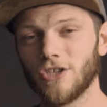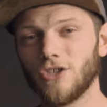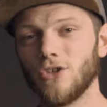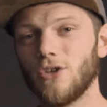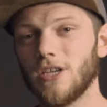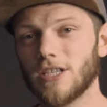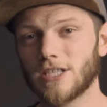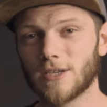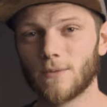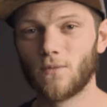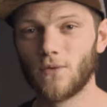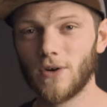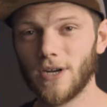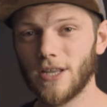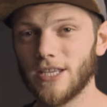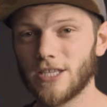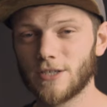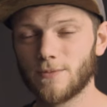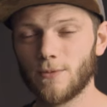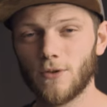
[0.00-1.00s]
so you can get some
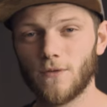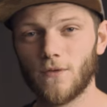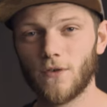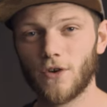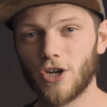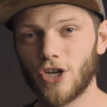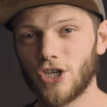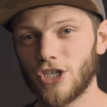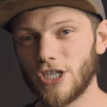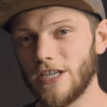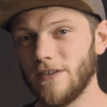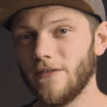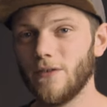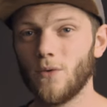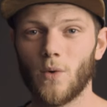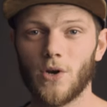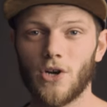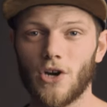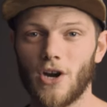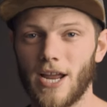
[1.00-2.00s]
really smooth footage
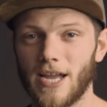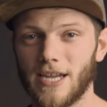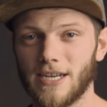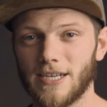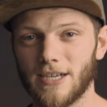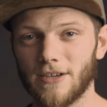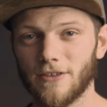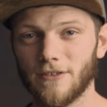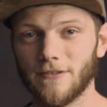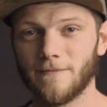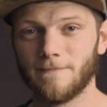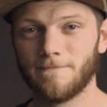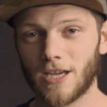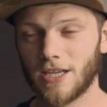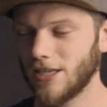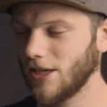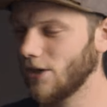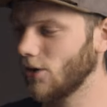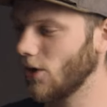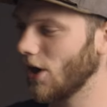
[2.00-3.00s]
even when you're handheld.
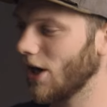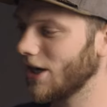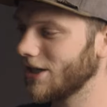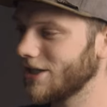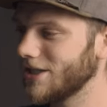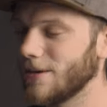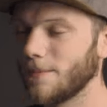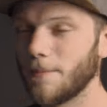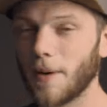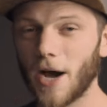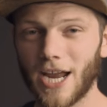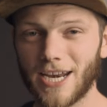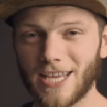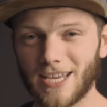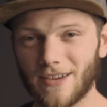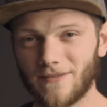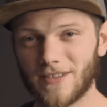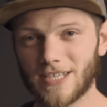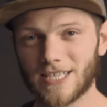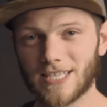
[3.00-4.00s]
Now going on to the
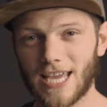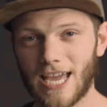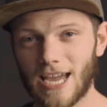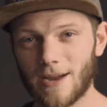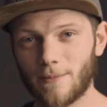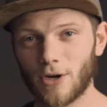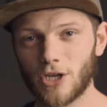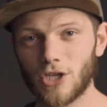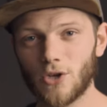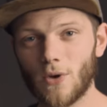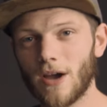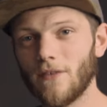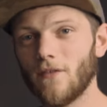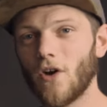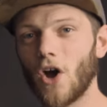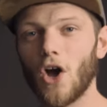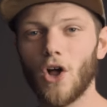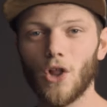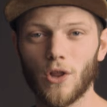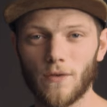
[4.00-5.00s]
body of this camera, you have
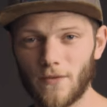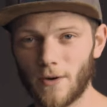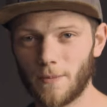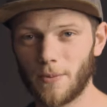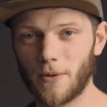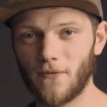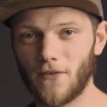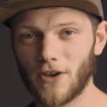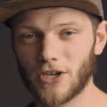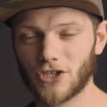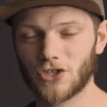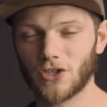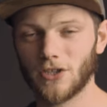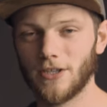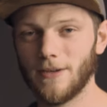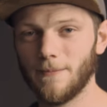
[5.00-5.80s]
all of your professional